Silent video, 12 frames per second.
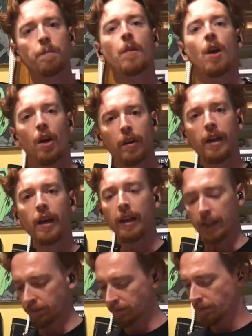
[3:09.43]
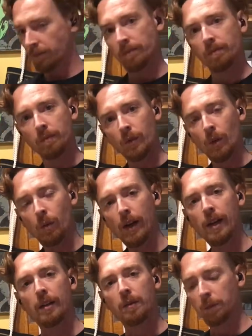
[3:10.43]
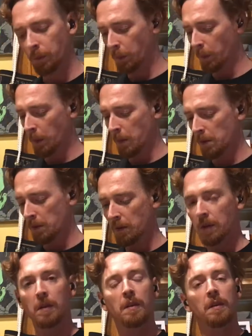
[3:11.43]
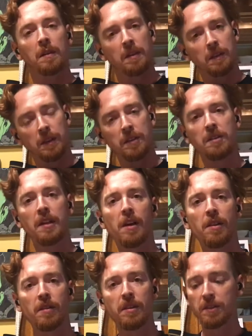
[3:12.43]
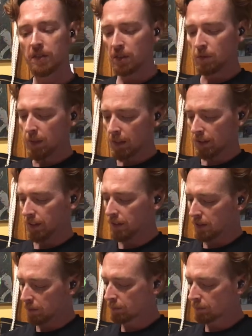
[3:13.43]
Okay. Well, let's see how the rest of this meal is.